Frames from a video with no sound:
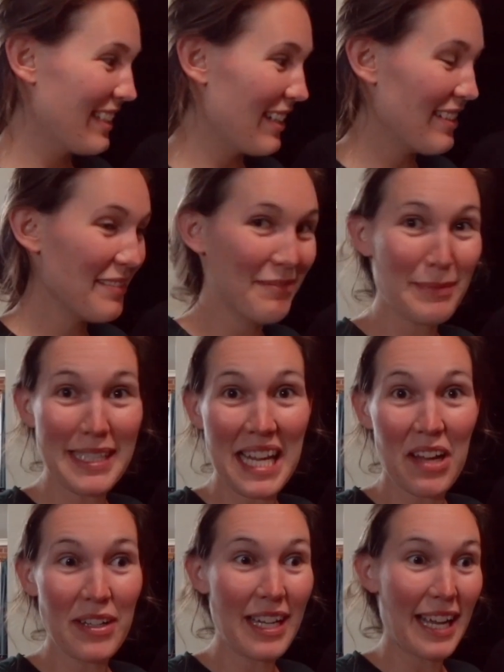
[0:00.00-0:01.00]
know,
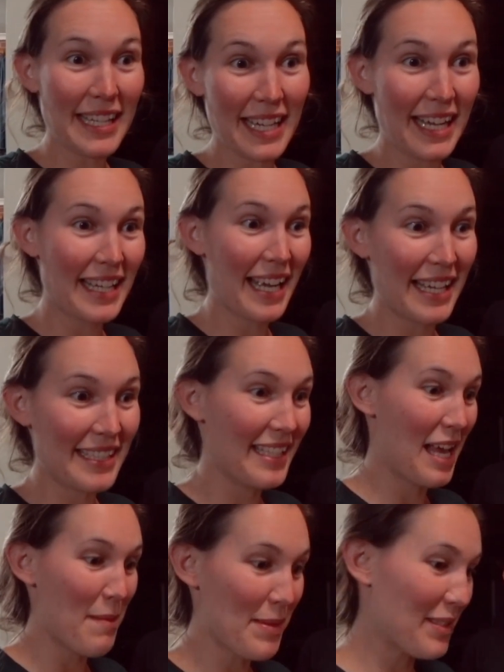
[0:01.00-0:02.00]
Medowie, aka
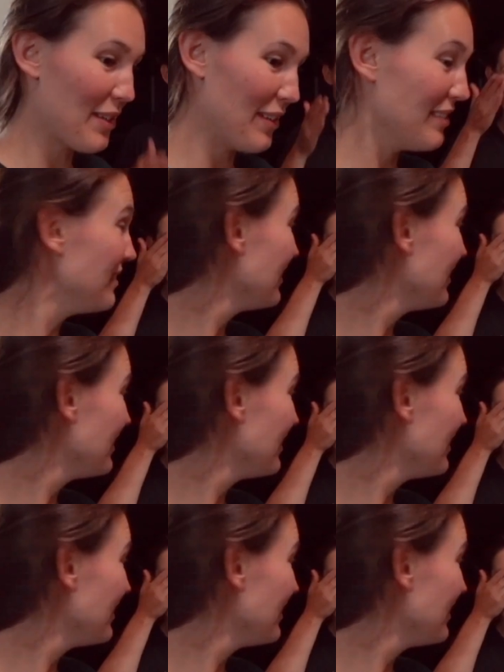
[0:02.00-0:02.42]
the Amazon.